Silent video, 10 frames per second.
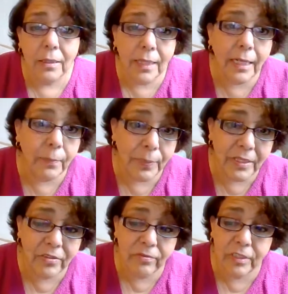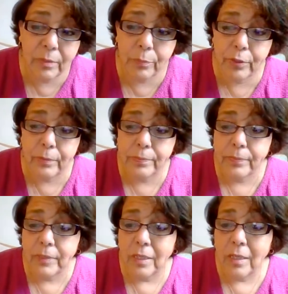like a piece of timber.
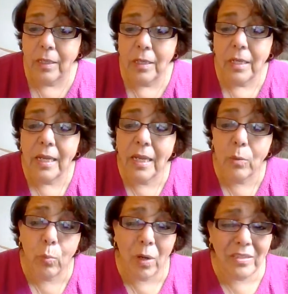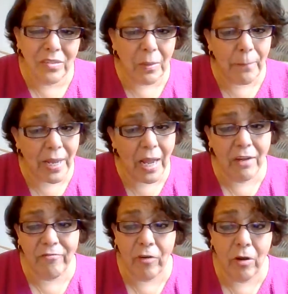It wasn't a
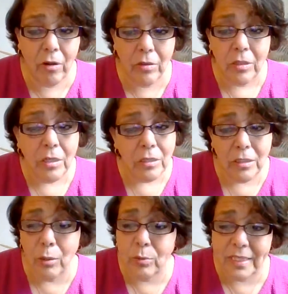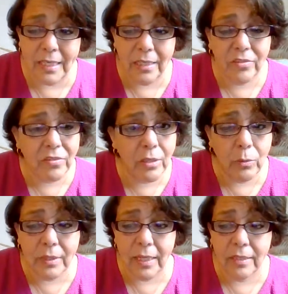bad fall, no dings, no
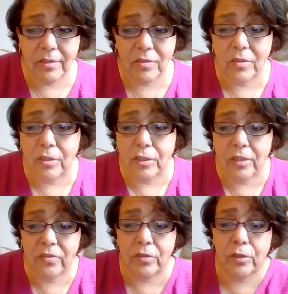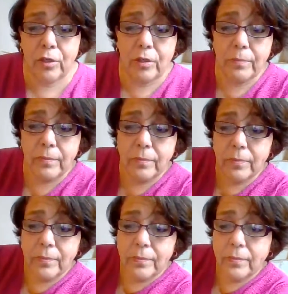dents, just dirt.
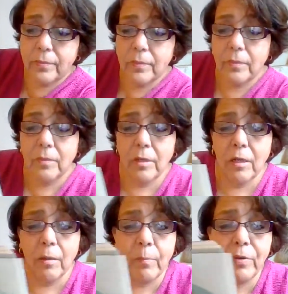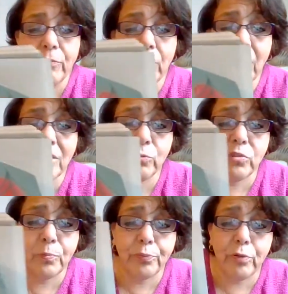But Roz
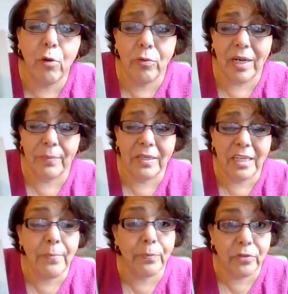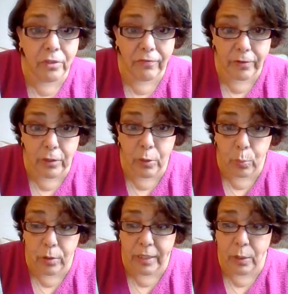was programmed to keep herself in good
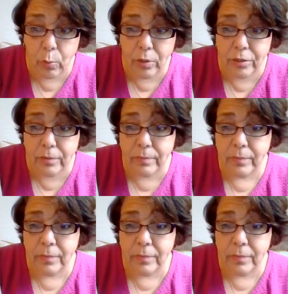working order,